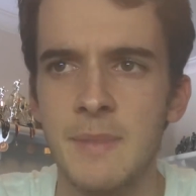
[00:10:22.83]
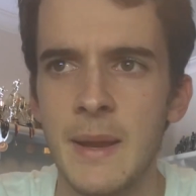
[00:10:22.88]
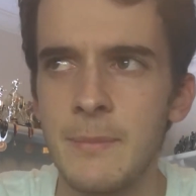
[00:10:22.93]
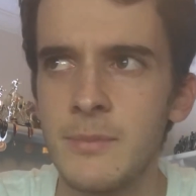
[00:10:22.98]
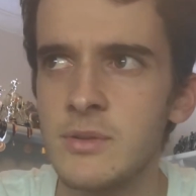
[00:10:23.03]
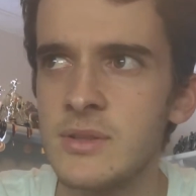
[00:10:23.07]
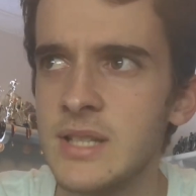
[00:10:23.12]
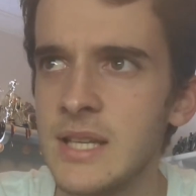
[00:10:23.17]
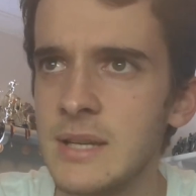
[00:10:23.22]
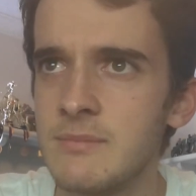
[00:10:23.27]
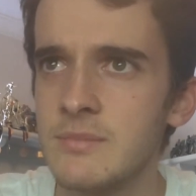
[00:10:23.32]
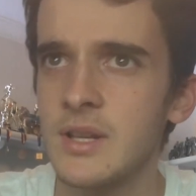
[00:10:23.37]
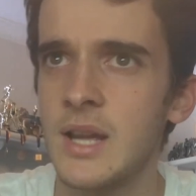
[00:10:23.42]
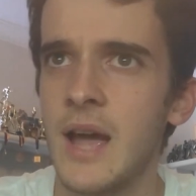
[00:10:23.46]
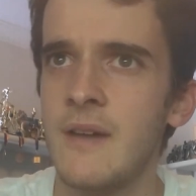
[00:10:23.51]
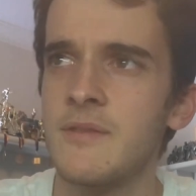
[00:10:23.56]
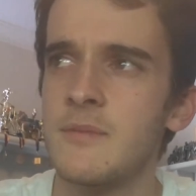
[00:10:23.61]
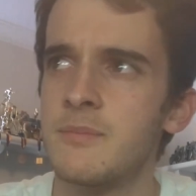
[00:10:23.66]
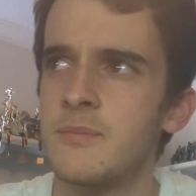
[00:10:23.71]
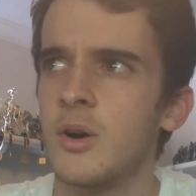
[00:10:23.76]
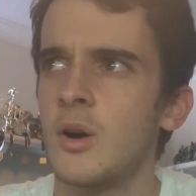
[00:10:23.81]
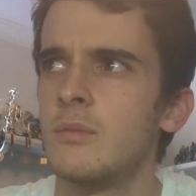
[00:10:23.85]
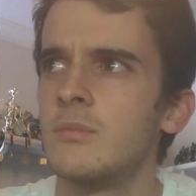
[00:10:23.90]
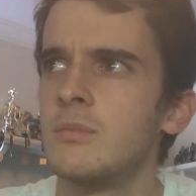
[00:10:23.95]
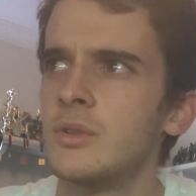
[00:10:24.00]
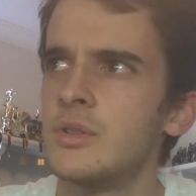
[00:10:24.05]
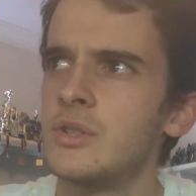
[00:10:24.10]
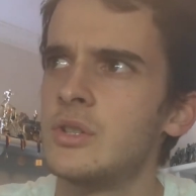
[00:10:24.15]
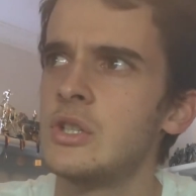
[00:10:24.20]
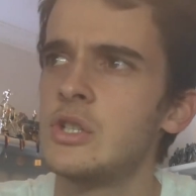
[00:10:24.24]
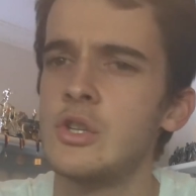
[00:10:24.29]
People seem to have a problem
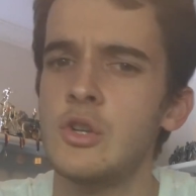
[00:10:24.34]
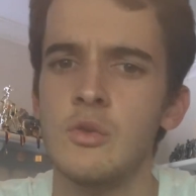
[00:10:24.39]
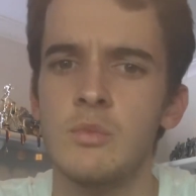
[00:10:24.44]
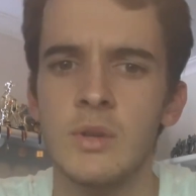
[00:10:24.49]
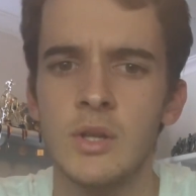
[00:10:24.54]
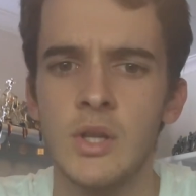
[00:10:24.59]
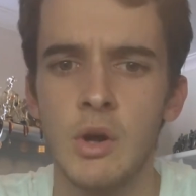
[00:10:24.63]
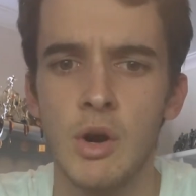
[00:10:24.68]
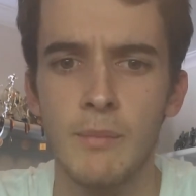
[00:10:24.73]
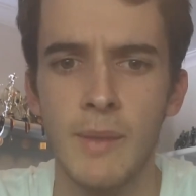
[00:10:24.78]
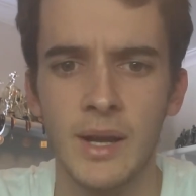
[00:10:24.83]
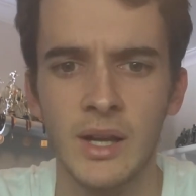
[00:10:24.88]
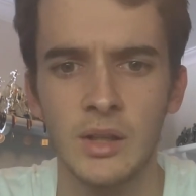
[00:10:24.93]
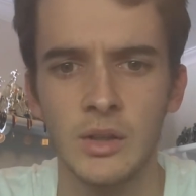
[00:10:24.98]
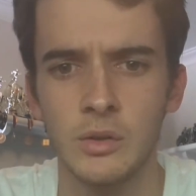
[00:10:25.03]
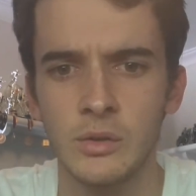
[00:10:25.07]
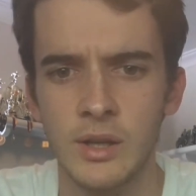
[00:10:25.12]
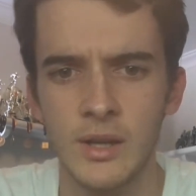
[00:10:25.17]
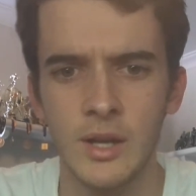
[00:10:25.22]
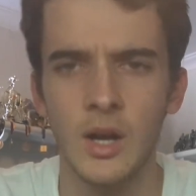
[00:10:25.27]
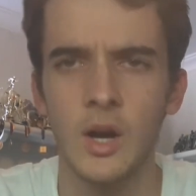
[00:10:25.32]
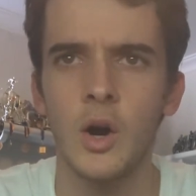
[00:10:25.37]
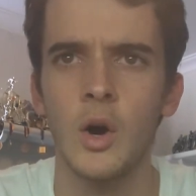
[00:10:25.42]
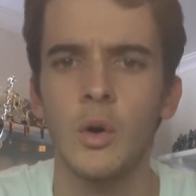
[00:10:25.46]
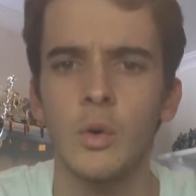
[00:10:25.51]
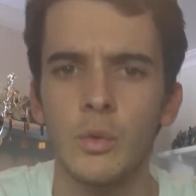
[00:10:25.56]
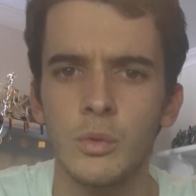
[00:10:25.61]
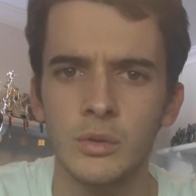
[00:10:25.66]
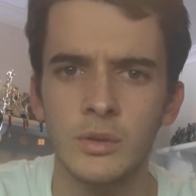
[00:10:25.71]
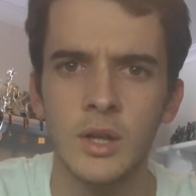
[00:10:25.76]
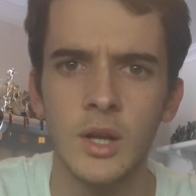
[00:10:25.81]
on YouTube with going back and looking at
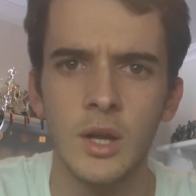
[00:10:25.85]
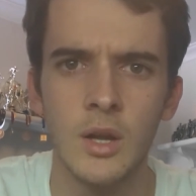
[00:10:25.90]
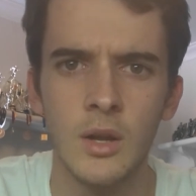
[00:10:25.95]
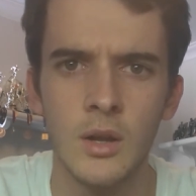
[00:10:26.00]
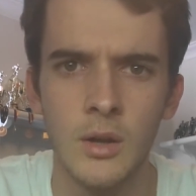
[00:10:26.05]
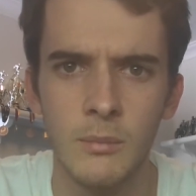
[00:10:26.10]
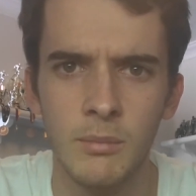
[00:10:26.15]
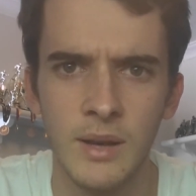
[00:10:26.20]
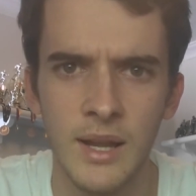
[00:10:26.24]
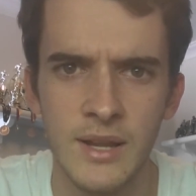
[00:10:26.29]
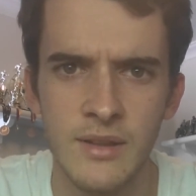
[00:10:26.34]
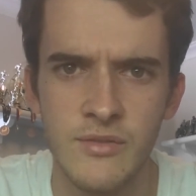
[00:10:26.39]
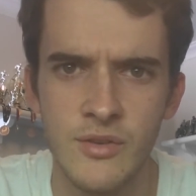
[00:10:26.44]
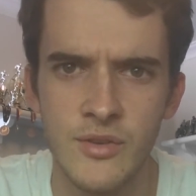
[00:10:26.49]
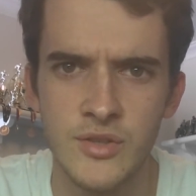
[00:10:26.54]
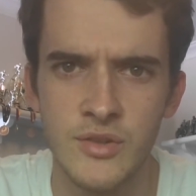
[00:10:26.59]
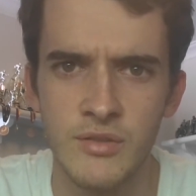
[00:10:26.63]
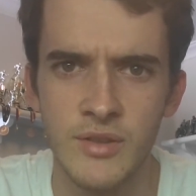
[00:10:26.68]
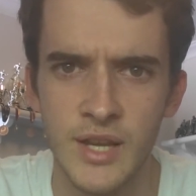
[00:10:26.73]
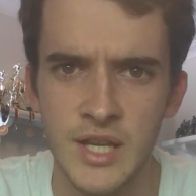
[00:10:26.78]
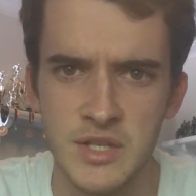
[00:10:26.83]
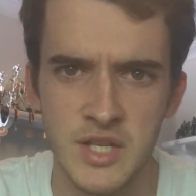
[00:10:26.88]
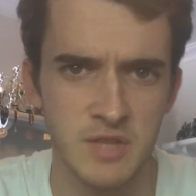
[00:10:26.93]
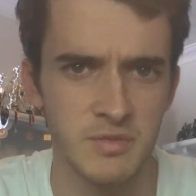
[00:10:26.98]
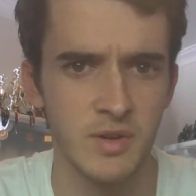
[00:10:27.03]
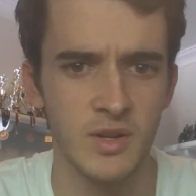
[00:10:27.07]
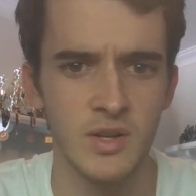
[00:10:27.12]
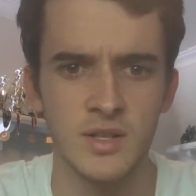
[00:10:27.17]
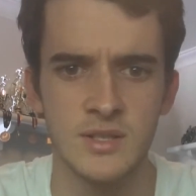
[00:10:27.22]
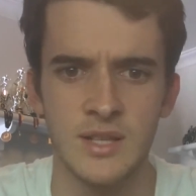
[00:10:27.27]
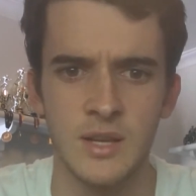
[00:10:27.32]
old playthroughs of things just
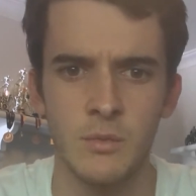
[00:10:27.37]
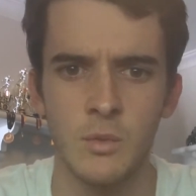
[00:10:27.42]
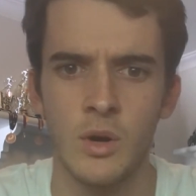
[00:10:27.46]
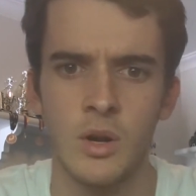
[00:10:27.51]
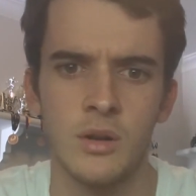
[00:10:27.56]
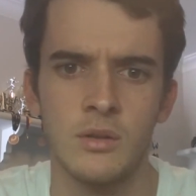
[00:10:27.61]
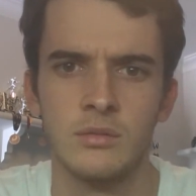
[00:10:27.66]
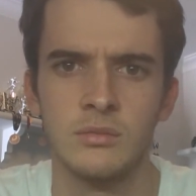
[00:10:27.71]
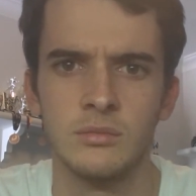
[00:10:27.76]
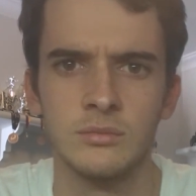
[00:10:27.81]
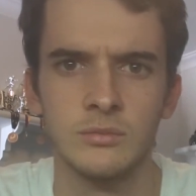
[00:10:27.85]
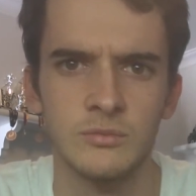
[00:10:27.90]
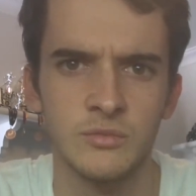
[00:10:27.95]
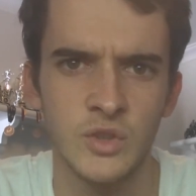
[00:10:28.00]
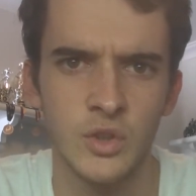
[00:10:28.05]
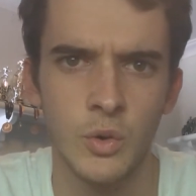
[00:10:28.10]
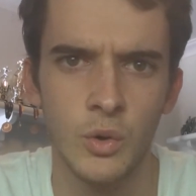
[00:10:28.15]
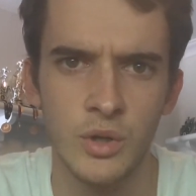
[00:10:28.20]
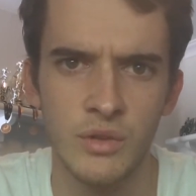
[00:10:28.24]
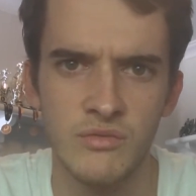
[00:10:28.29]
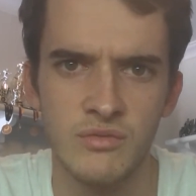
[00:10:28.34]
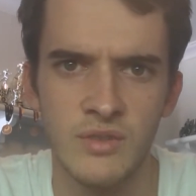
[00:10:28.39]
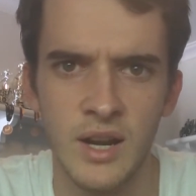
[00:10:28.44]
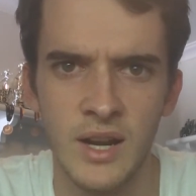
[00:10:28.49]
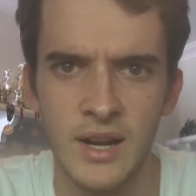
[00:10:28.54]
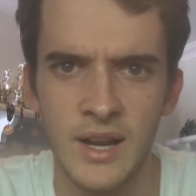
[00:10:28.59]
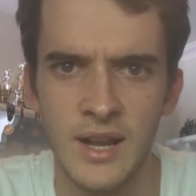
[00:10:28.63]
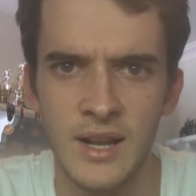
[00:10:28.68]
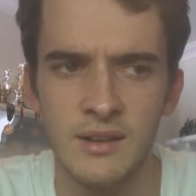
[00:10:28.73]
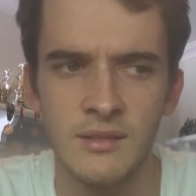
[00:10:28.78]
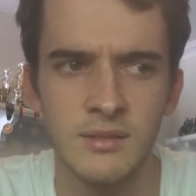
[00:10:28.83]
because they weren't recorded right
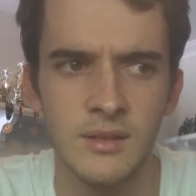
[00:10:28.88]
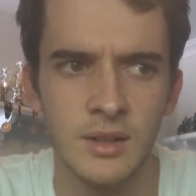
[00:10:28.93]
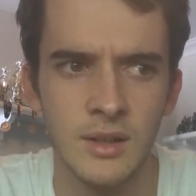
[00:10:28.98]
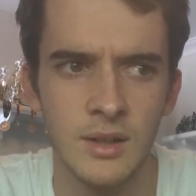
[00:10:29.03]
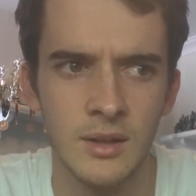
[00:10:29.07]
now.